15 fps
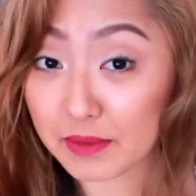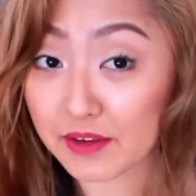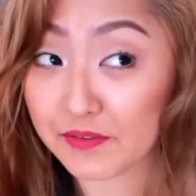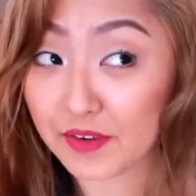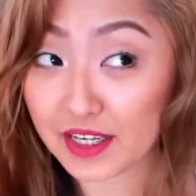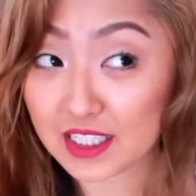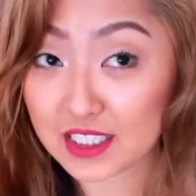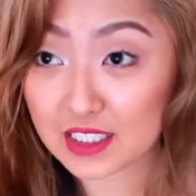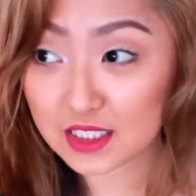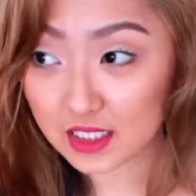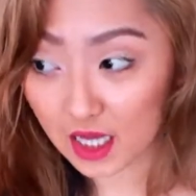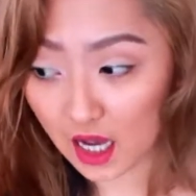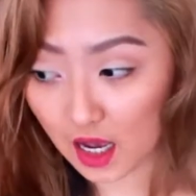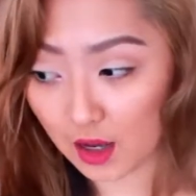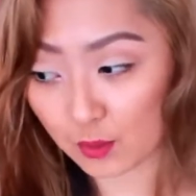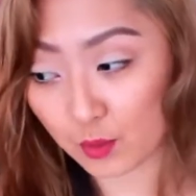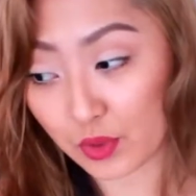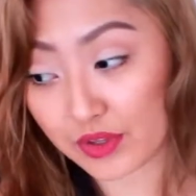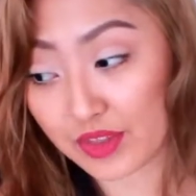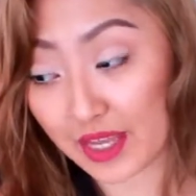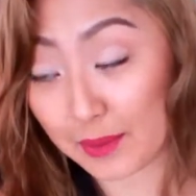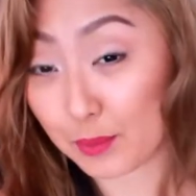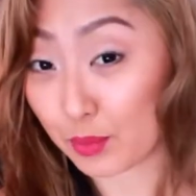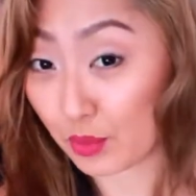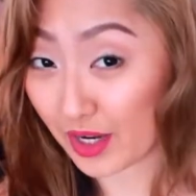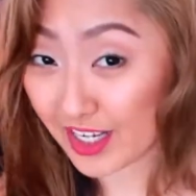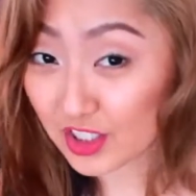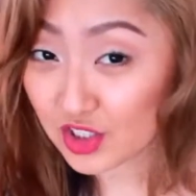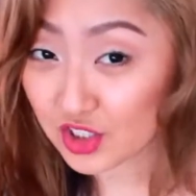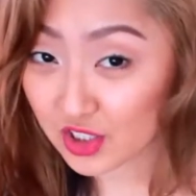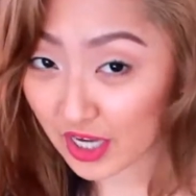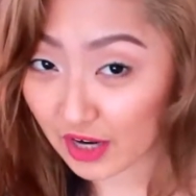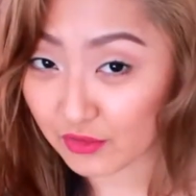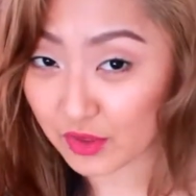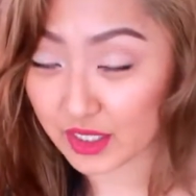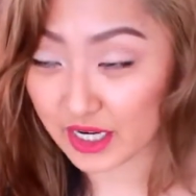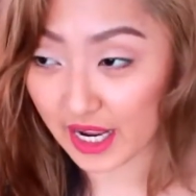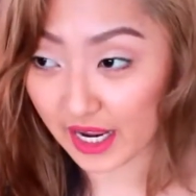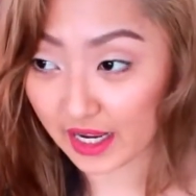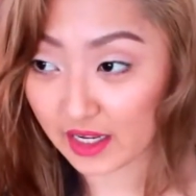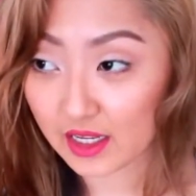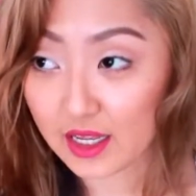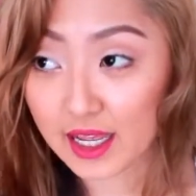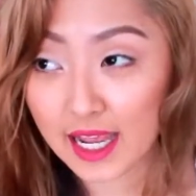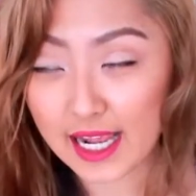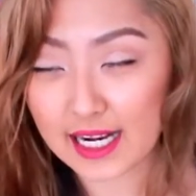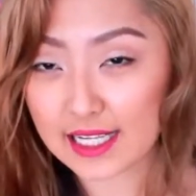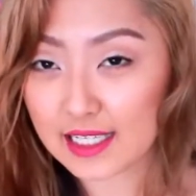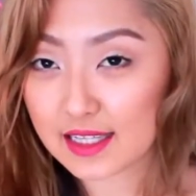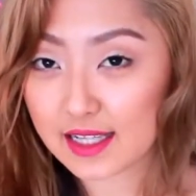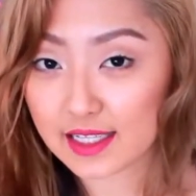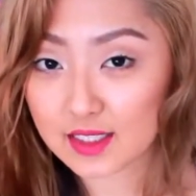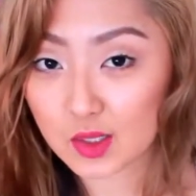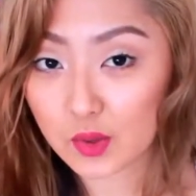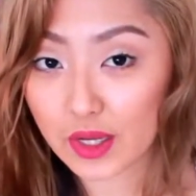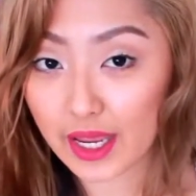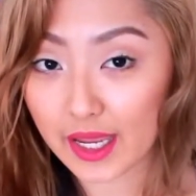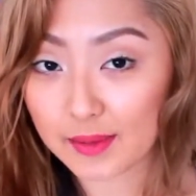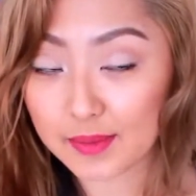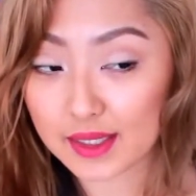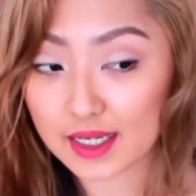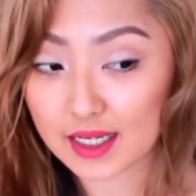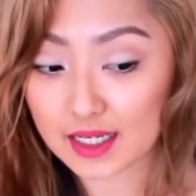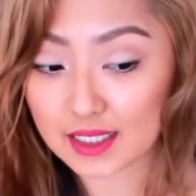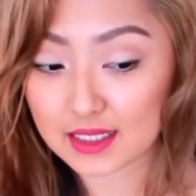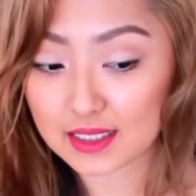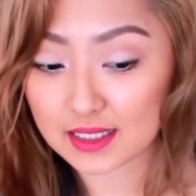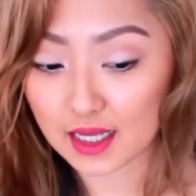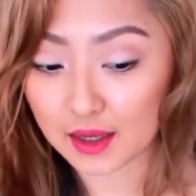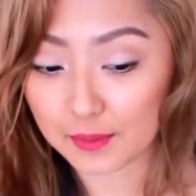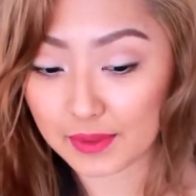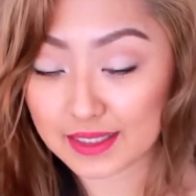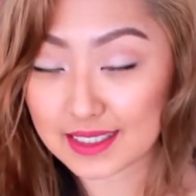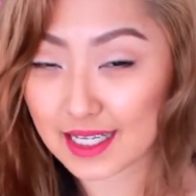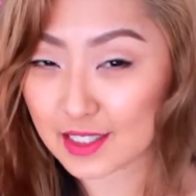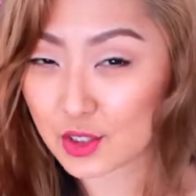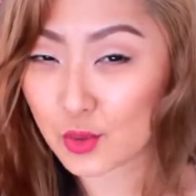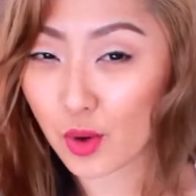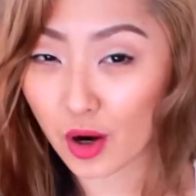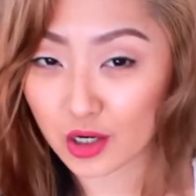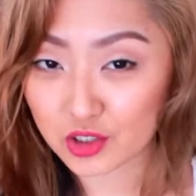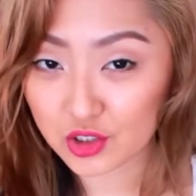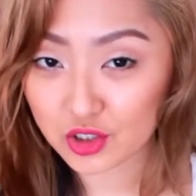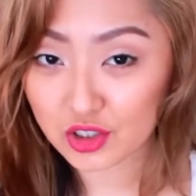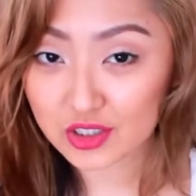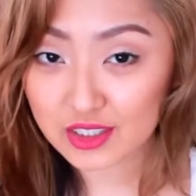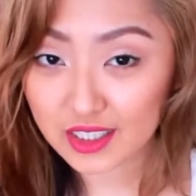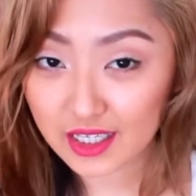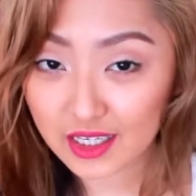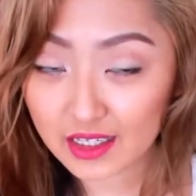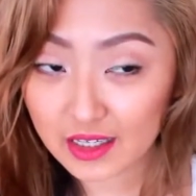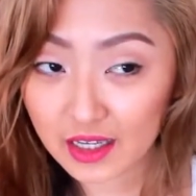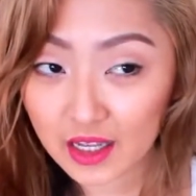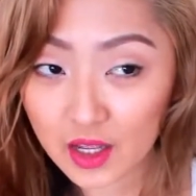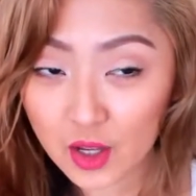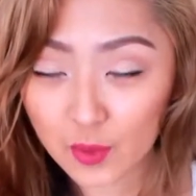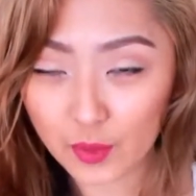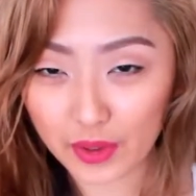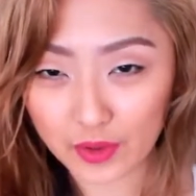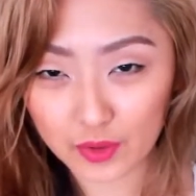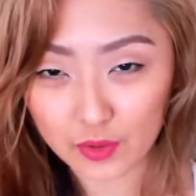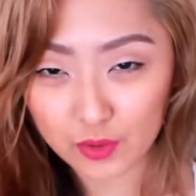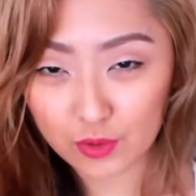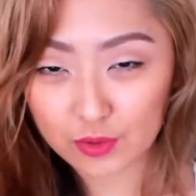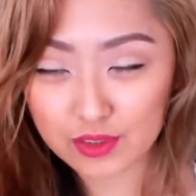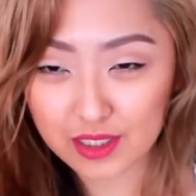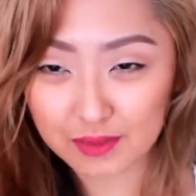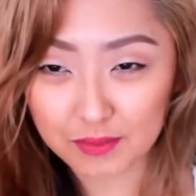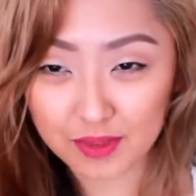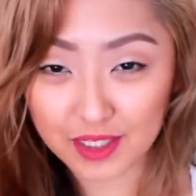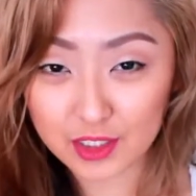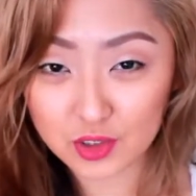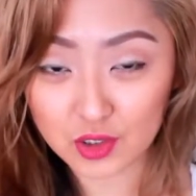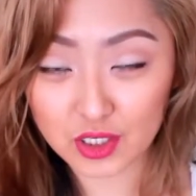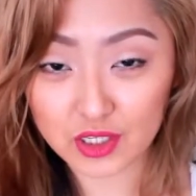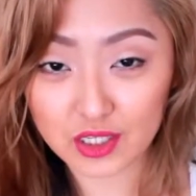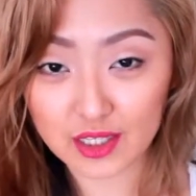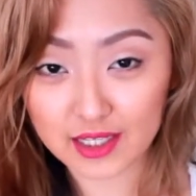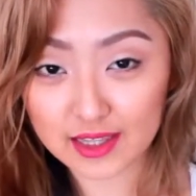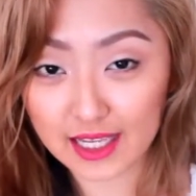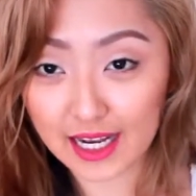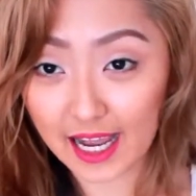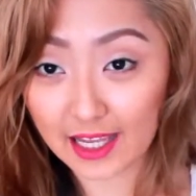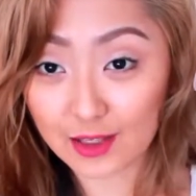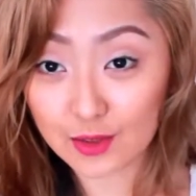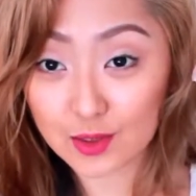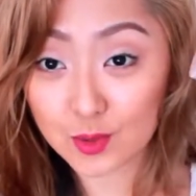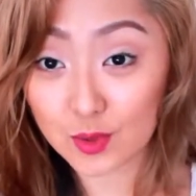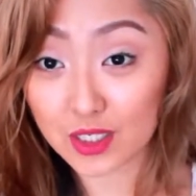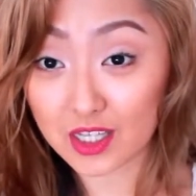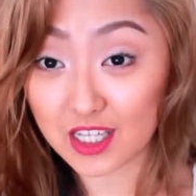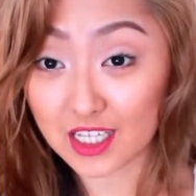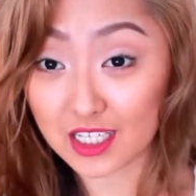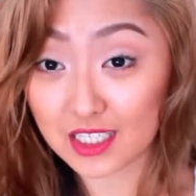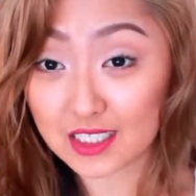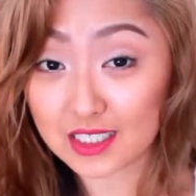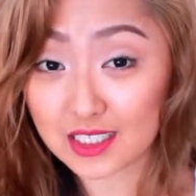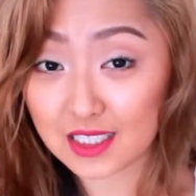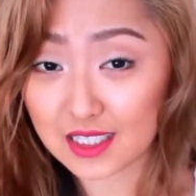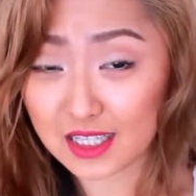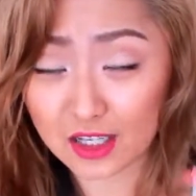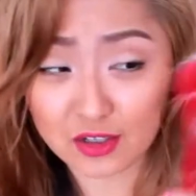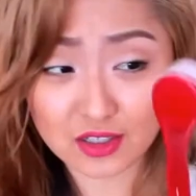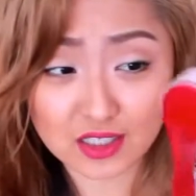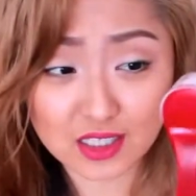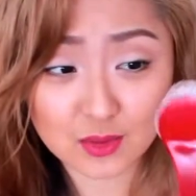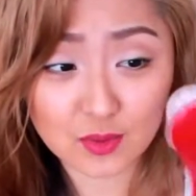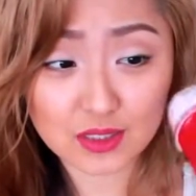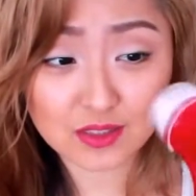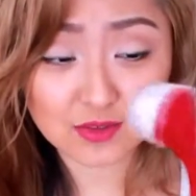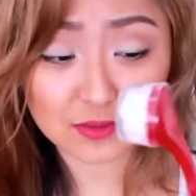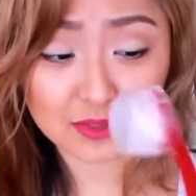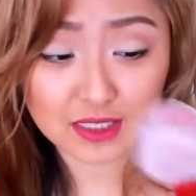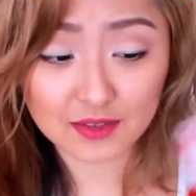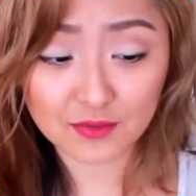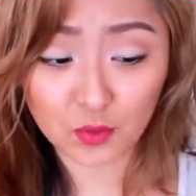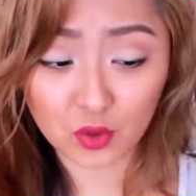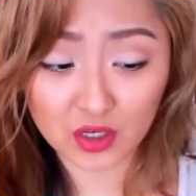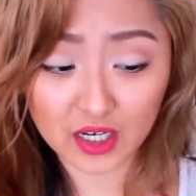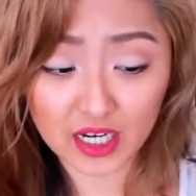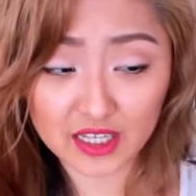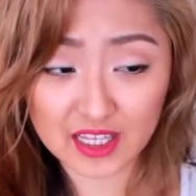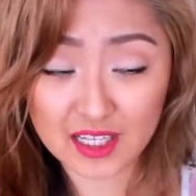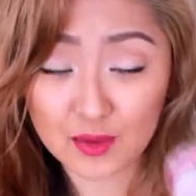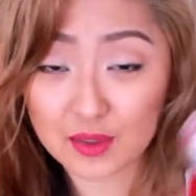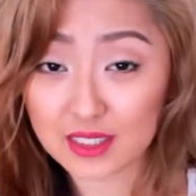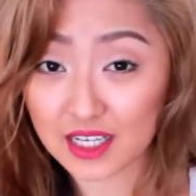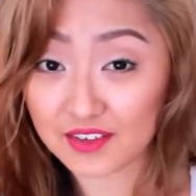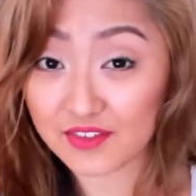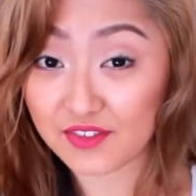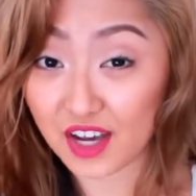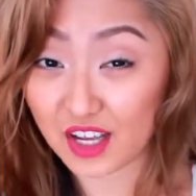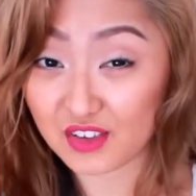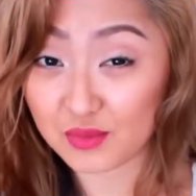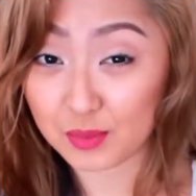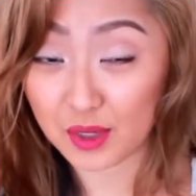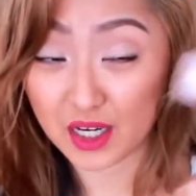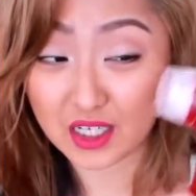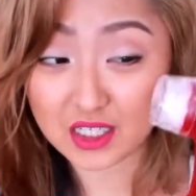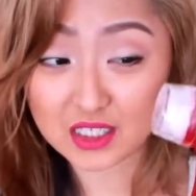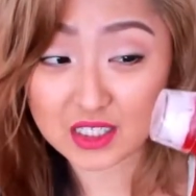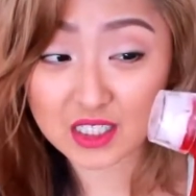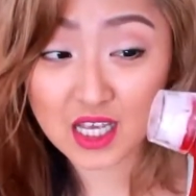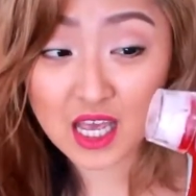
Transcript: my face with a brush every day, and I think that's okay because it's not too harsh on your skin, like using beads or anything like that. I use one of these. This one's from Sephora. I think it was like $5.